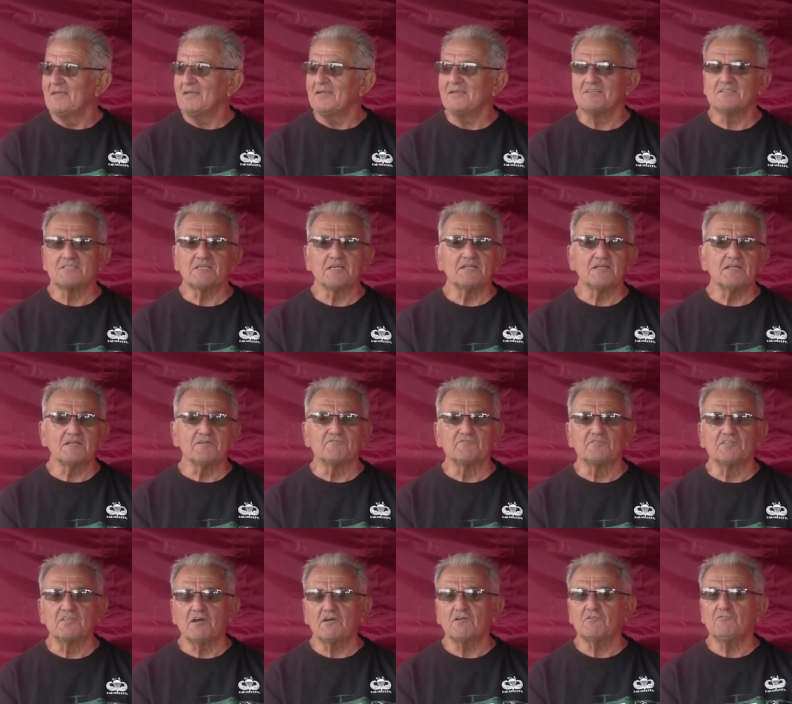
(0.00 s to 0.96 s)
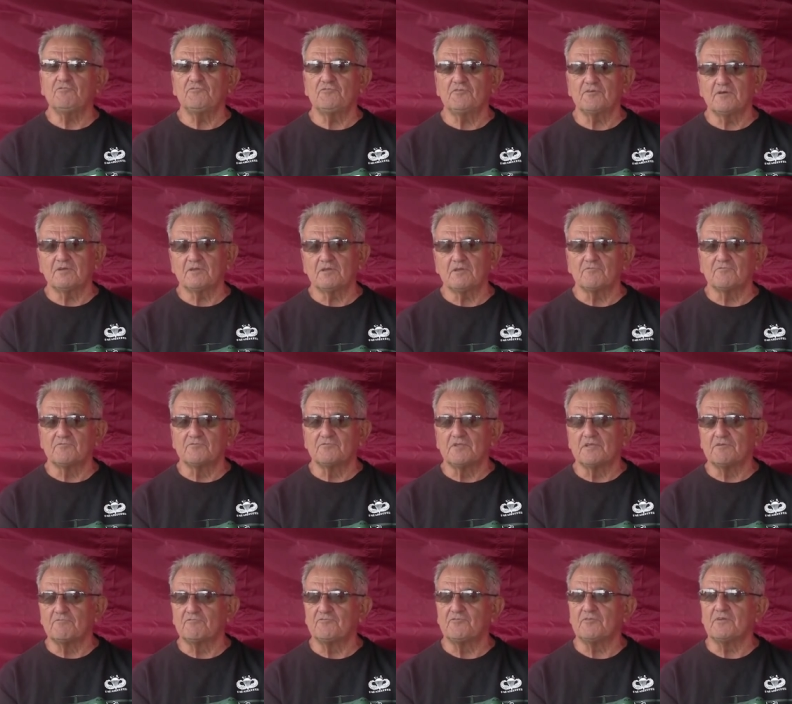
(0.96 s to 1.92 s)
He said, If Doug, Fil-
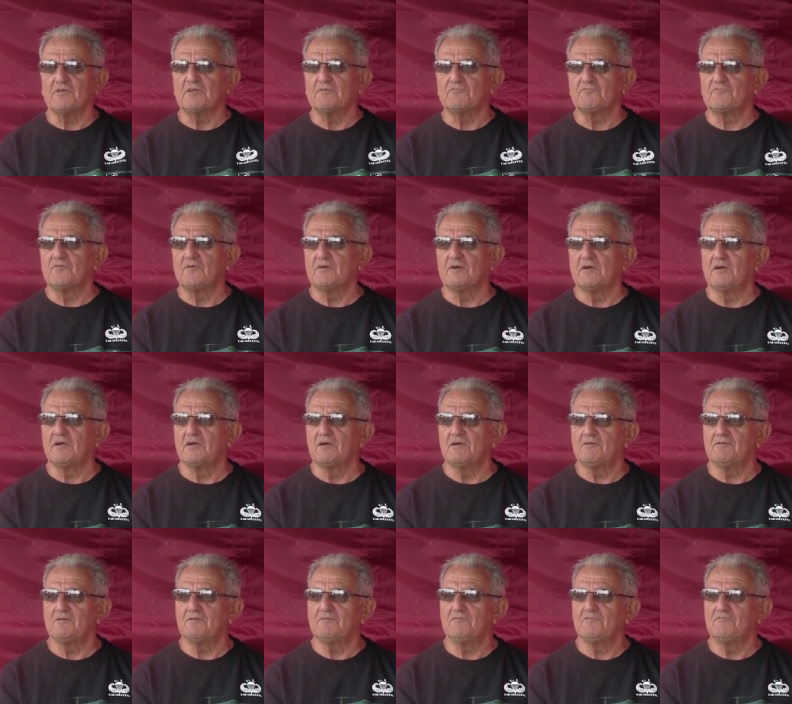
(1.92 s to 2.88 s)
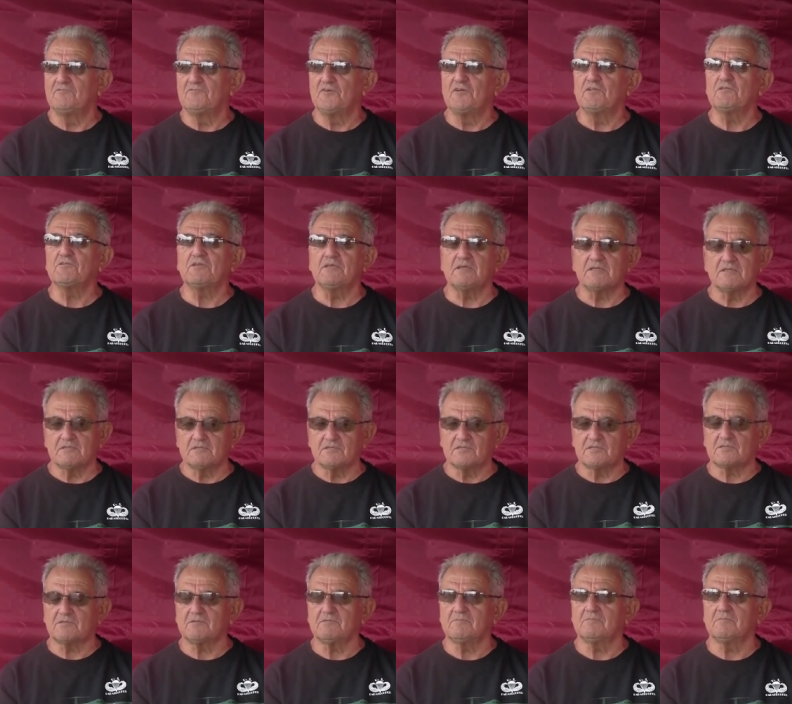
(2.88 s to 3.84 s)
if, if, if uh,
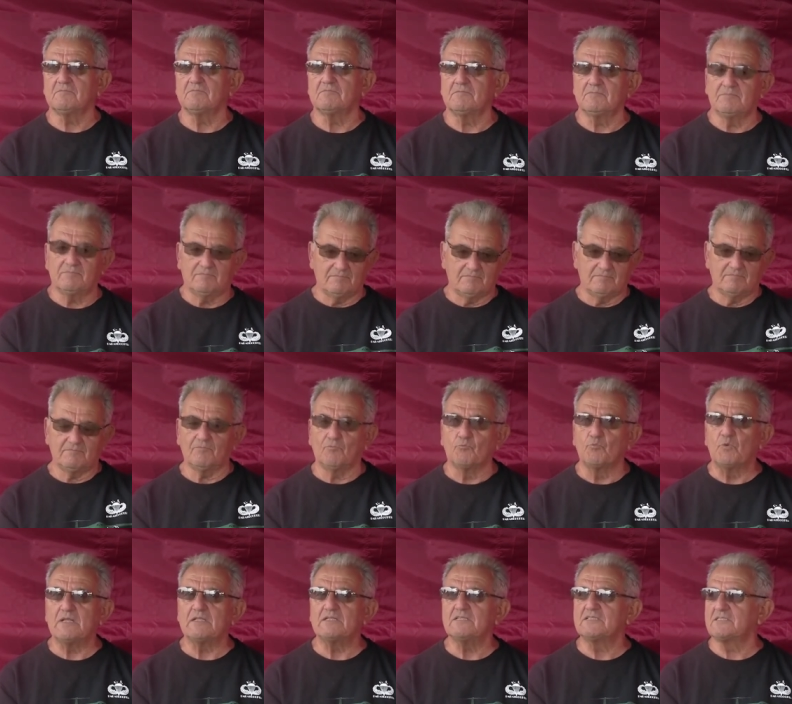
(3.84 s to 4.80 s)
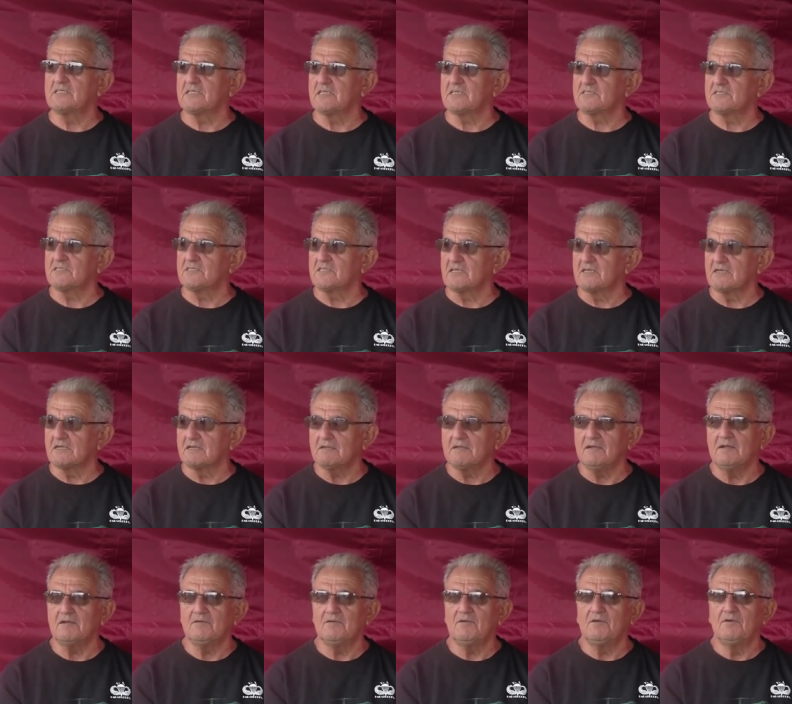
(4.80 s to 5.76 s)
Filkins wins this
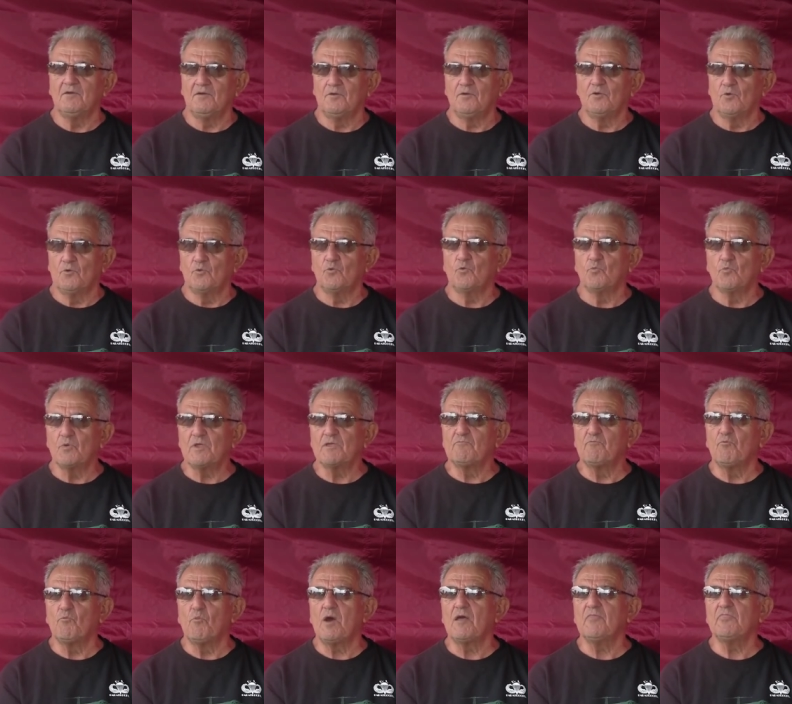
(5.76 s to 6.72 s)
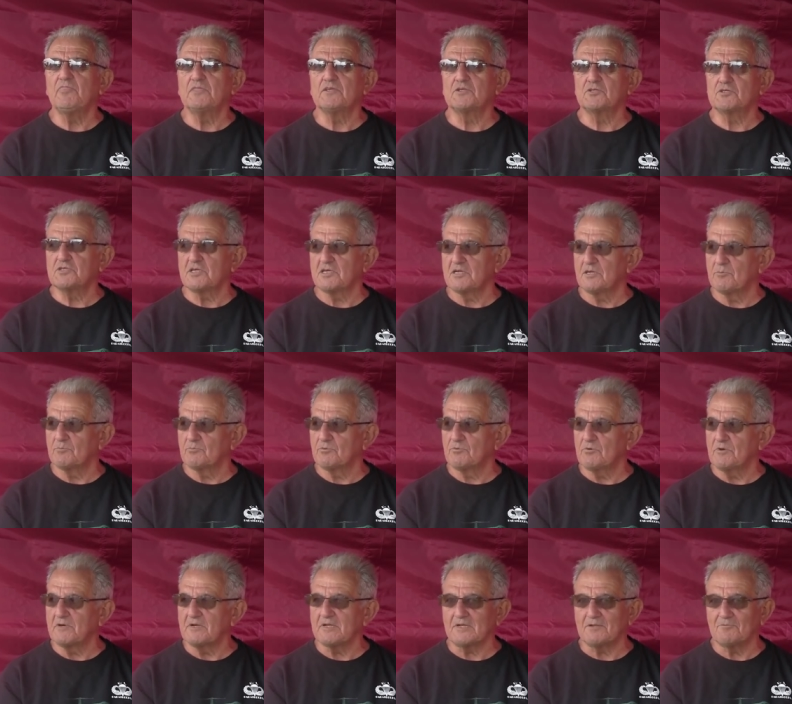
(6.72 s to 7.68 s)
thing, we've won the
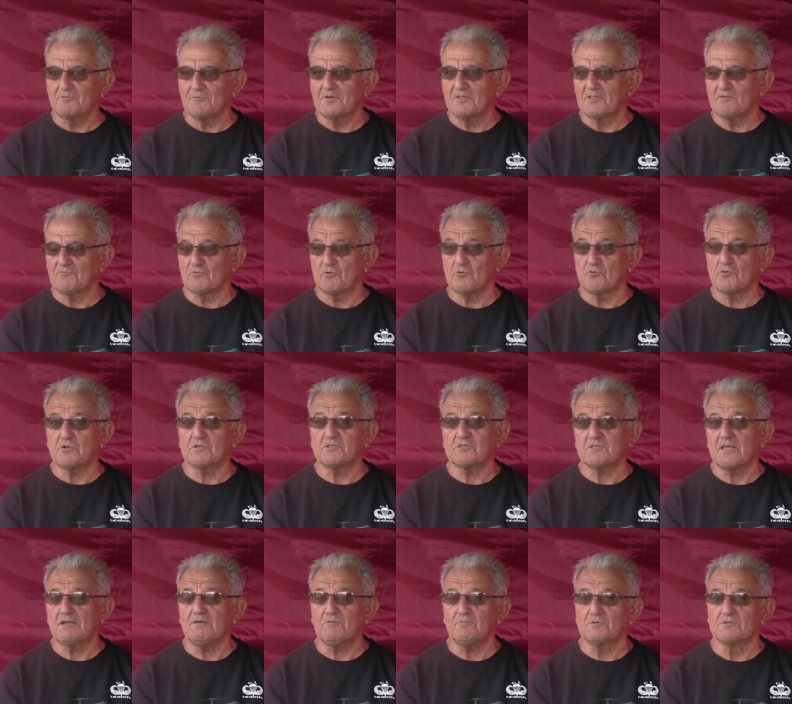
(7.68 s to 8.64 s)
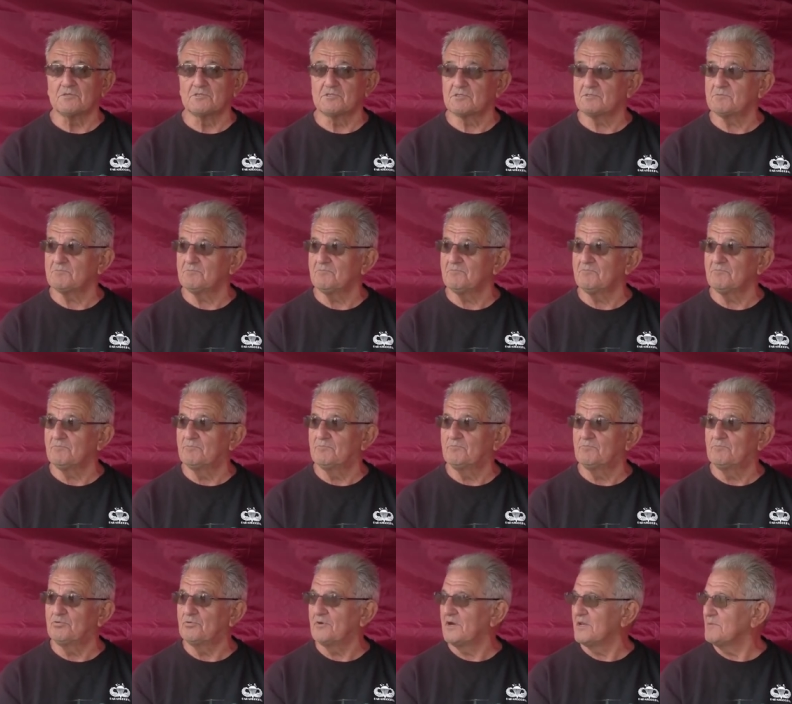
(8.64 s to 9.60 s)
jamboree. Well, of course, that was
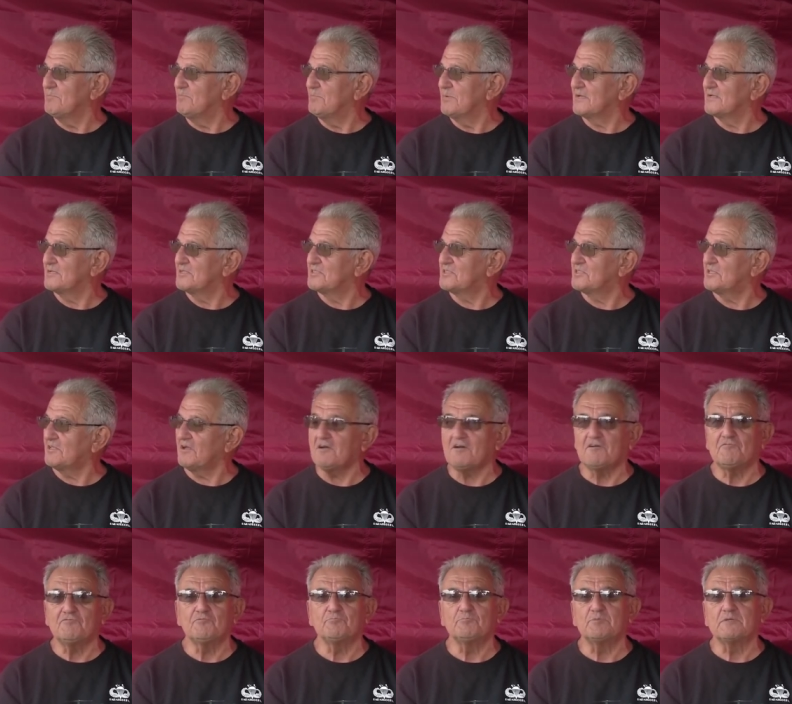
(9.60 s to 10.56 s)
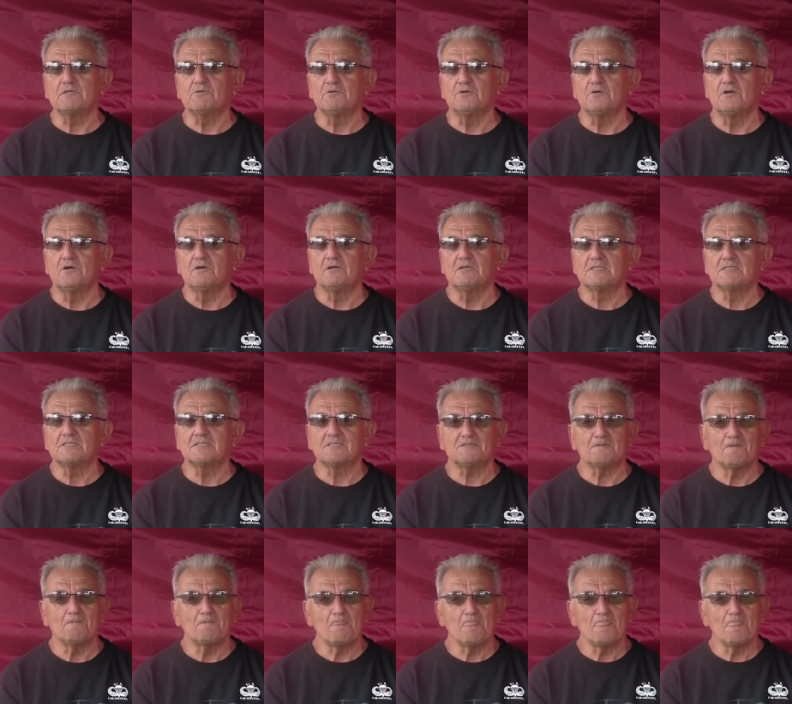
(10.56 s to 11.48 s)
pretty big stuff because